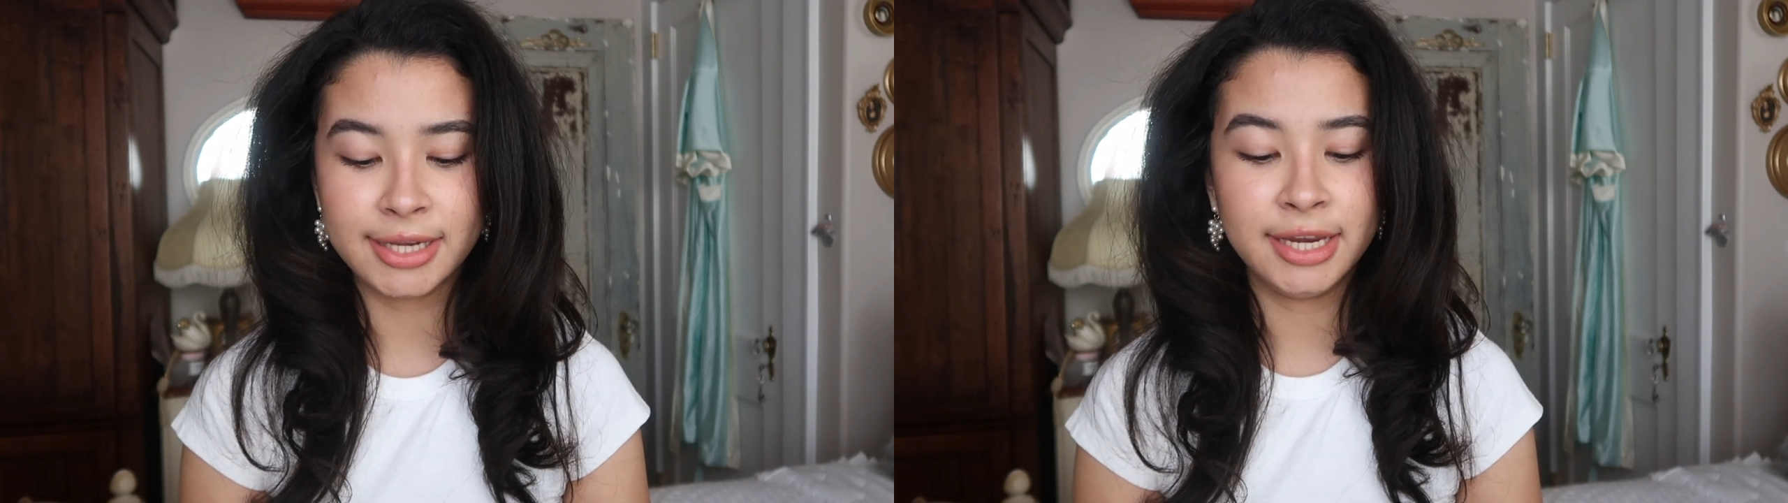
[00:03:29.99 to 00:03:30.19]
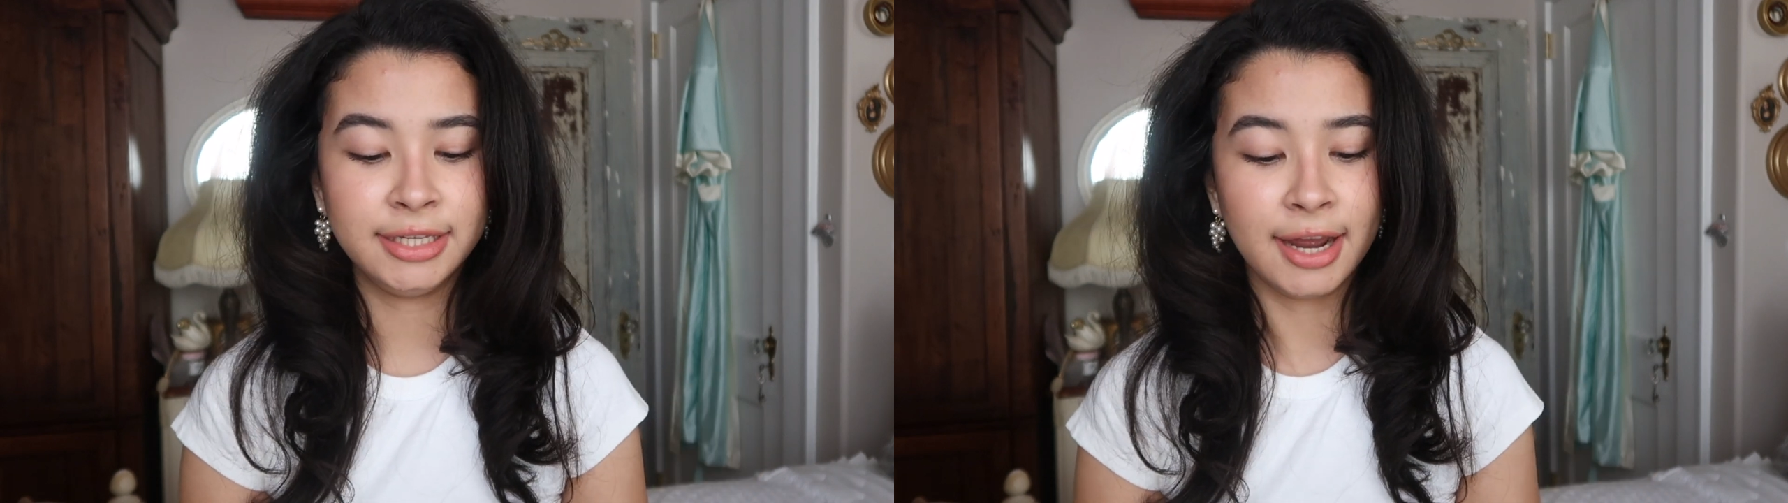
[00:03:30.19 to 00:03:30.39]

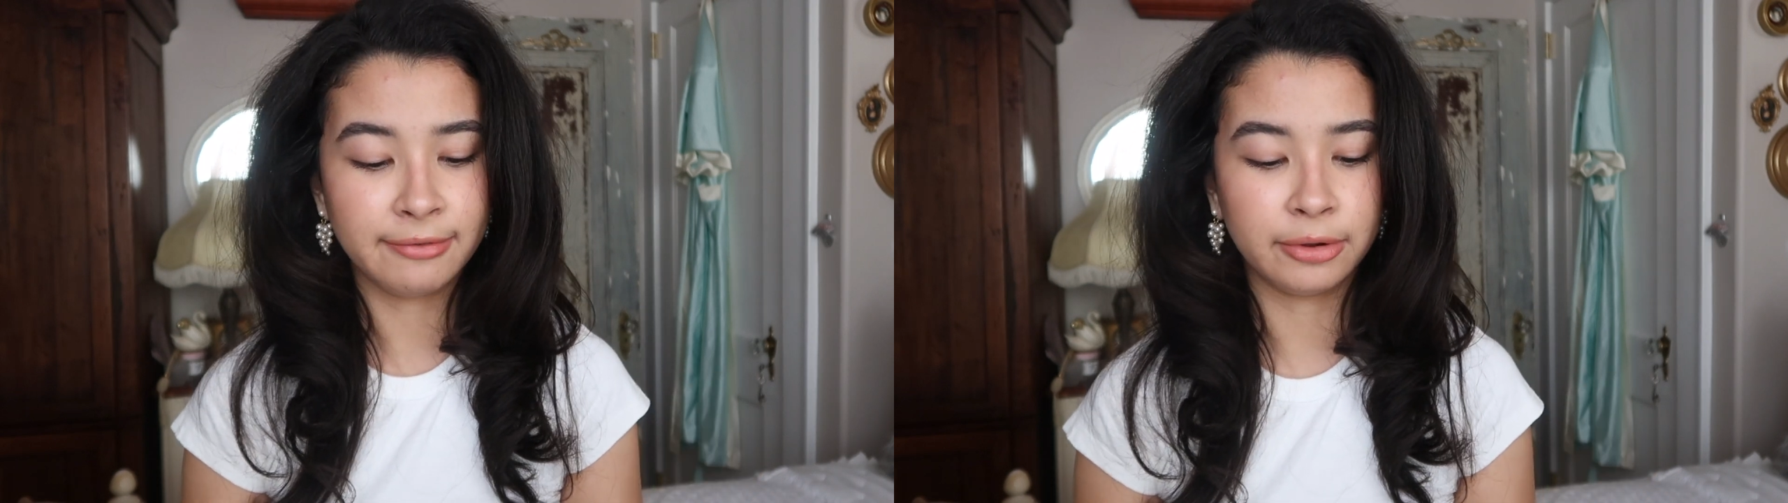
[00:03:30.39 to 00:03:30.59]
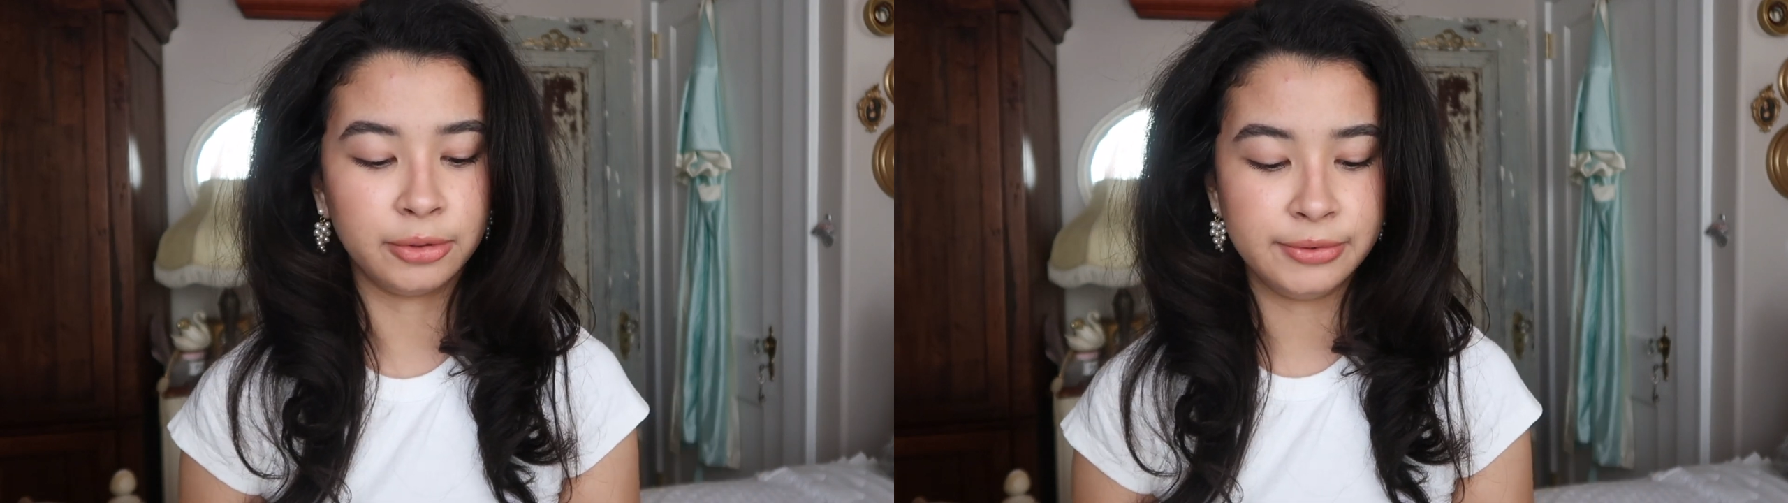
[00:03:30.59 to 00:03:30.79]
I
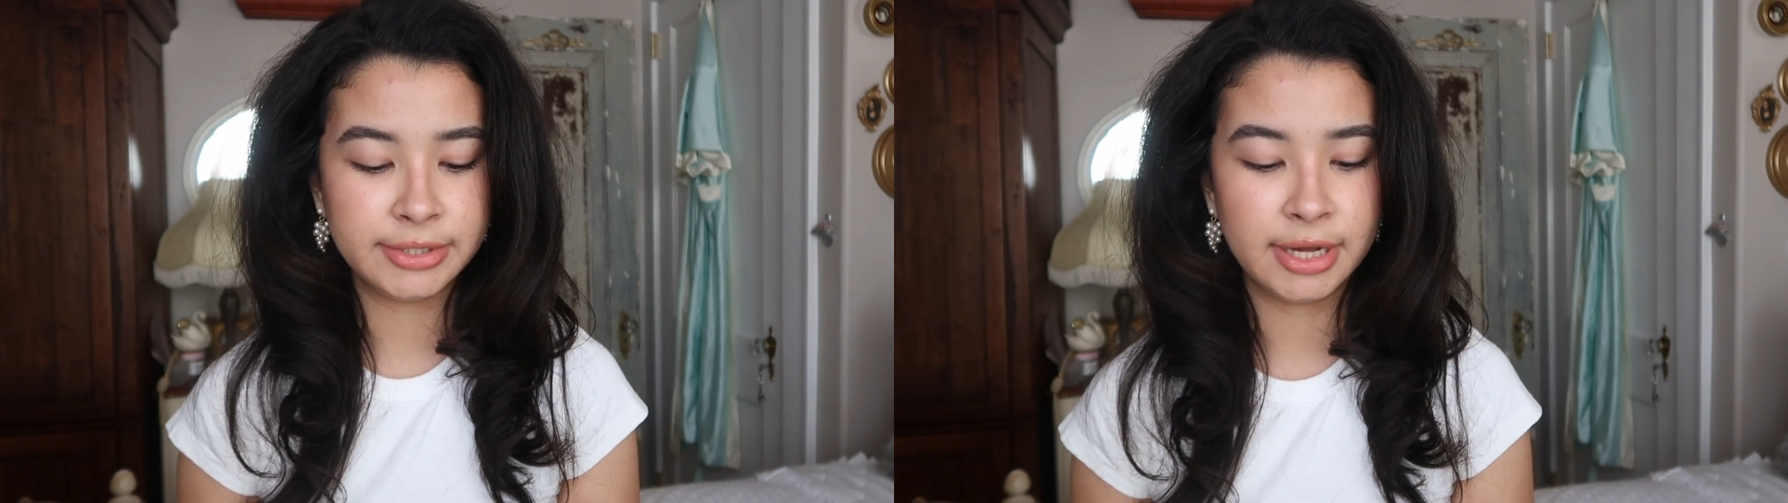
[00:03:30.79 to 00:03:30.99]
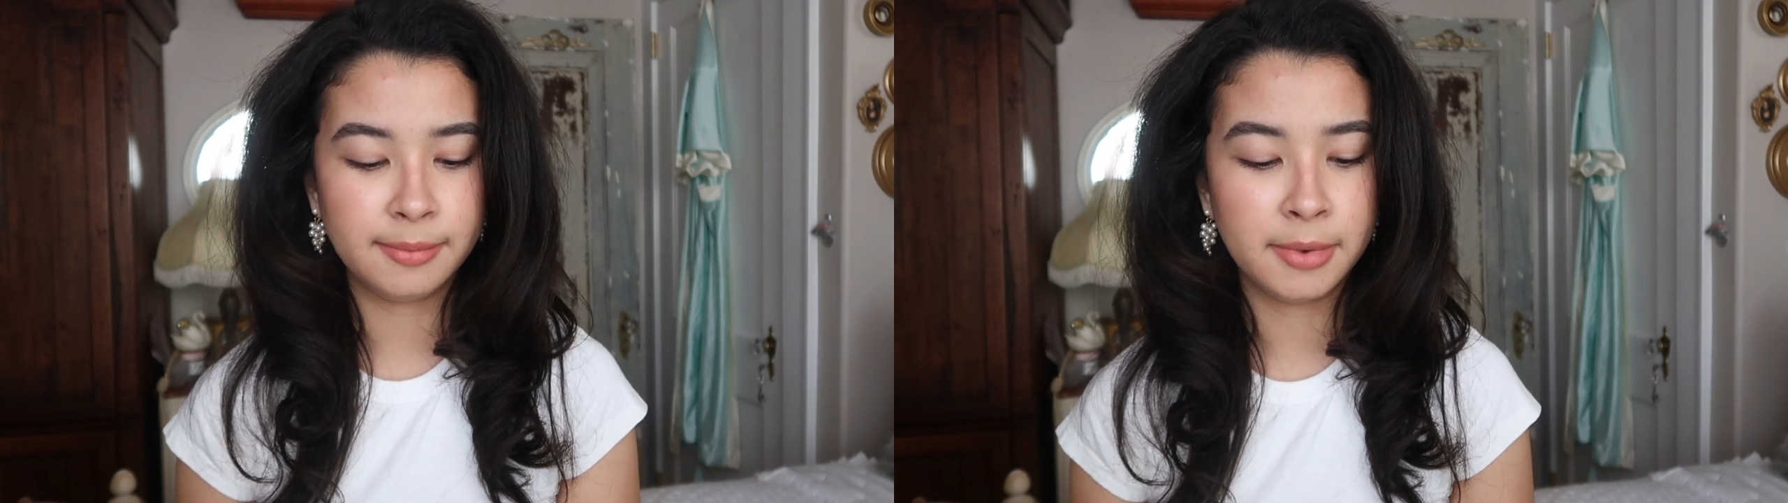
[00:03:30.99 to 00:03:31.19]
never lose
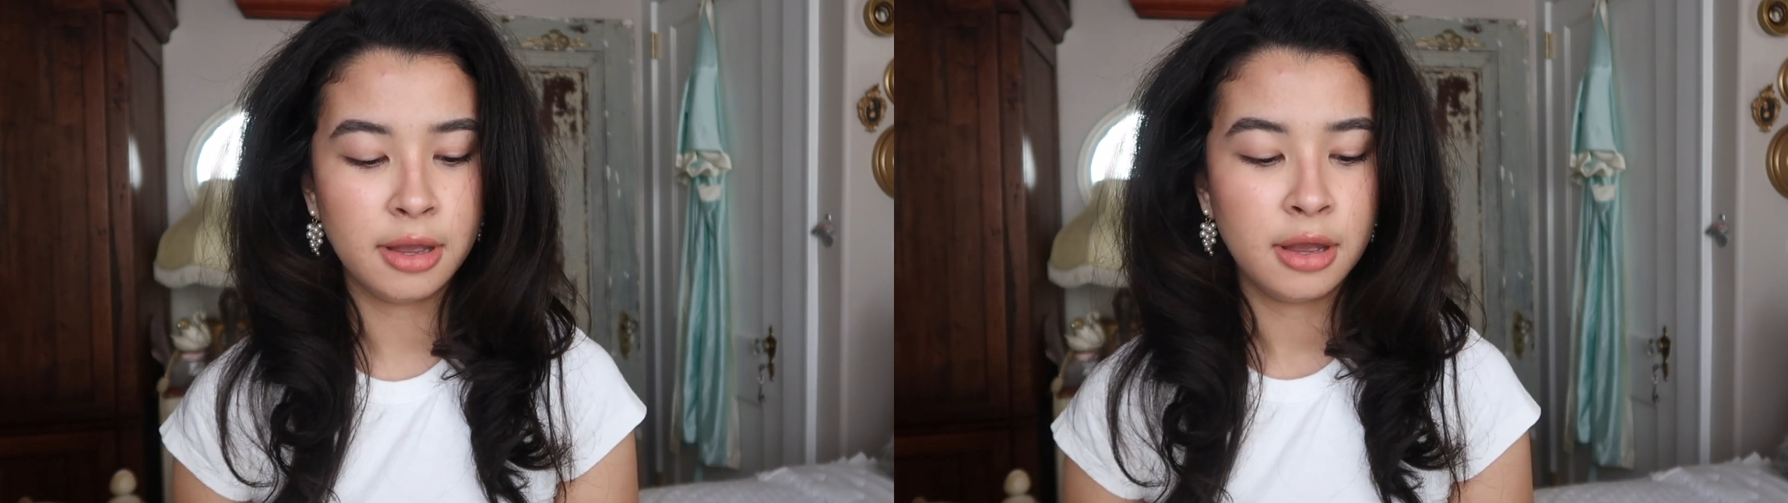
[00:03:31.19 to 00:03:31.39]
them.